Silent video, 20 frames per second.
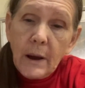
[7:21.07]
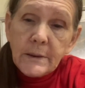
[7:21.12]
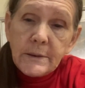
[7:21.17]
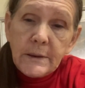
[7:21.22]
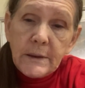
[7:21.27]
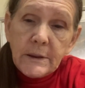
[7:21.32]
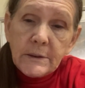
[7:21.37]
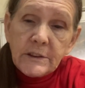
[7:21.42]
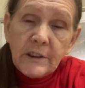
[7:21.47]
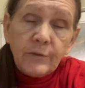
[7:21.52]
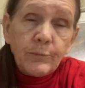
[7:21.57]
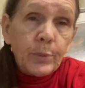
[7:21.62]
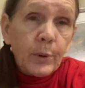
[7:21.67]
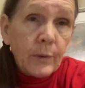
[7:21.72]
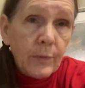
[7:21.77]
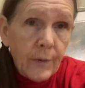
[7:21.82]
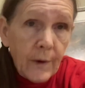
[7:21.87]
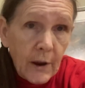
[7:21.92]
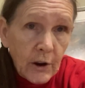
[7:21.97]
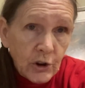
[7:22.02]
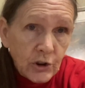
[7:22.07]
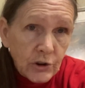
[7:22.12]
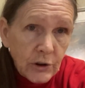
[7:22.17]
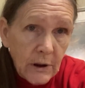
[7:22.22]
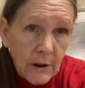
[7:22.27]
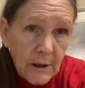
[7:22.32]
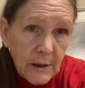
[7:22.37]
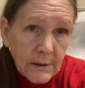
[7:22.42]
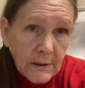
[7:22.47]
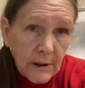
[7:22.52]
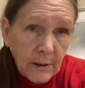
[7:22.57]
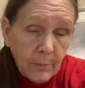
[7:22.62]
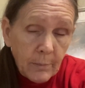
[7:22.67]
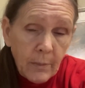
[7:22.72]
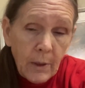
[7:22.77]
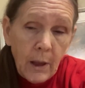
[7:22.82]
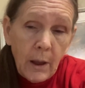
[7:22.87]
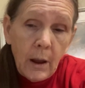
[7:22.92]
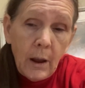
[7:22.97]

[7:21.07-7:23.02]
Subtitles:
sense of perfectionism